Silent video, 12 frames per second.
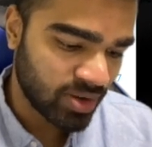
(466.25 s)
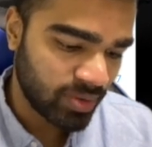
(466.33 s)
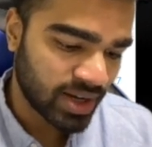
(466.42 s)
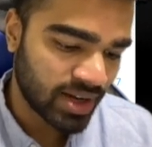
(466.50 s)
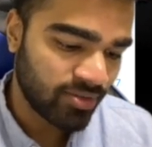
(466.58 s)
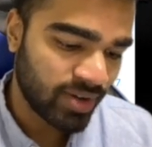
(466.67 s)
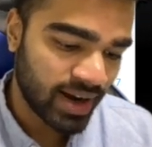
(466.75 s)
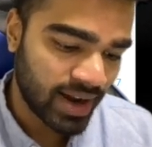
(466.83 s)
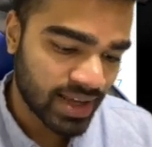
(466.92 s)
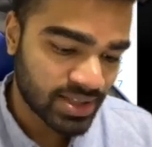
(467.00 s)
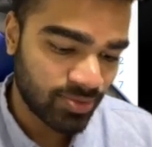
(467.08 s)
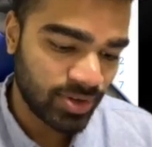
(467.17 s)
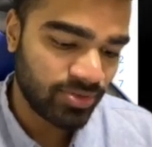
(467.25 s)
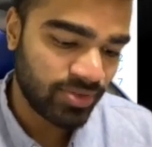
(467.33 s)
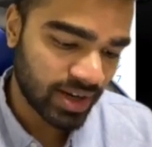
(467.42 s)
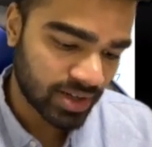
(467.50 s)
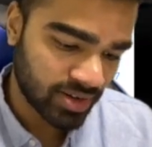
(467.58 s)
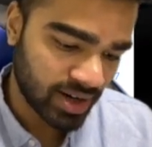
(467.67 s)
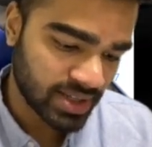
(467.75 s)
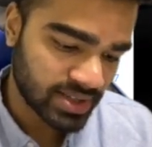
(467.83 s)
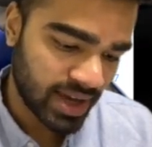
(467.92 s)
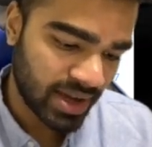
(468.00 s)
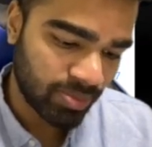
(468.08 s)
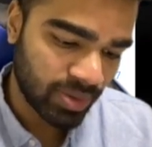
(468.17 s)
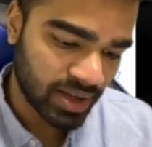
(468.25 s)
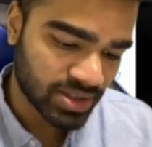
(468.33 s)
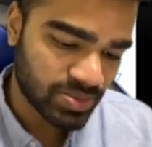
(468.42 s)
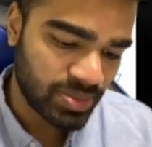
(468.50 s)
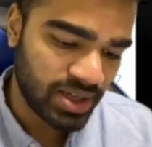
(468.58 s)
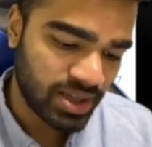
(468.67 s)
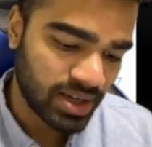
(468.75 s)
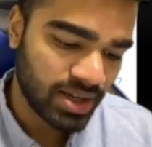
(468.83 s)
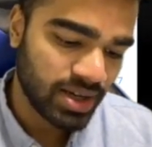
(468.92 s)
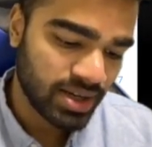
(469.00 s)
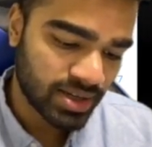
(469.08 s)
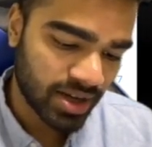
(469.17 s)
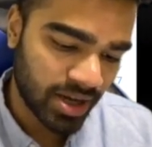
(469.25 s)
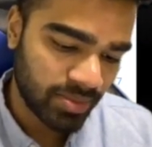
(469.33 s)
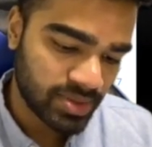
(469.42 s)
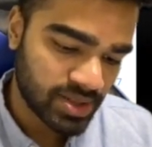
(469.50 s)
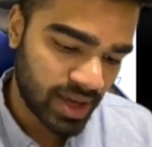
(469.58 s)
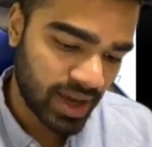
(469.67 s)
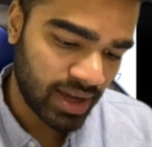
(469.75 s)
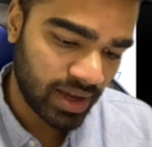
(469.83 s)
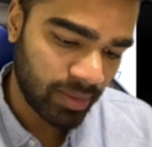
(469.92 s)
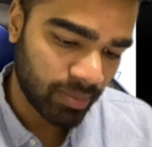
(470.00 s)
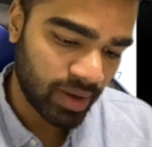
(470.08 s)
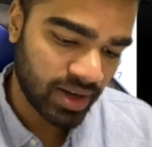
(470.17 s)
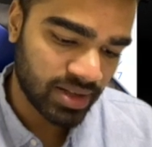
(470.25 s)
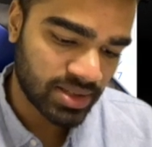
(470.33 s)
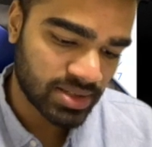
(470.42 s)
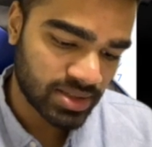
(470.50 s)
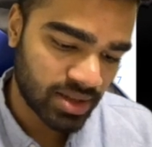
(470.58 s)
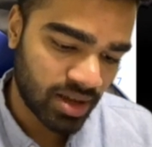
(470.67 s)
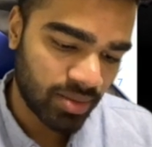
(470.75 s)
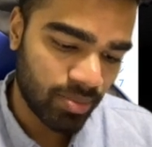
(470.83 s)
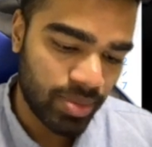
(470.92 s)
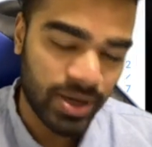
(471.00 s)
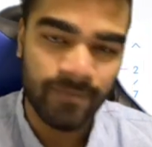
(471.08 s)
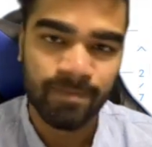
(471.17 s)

We can write as, if you factorize a plus b times a minus b.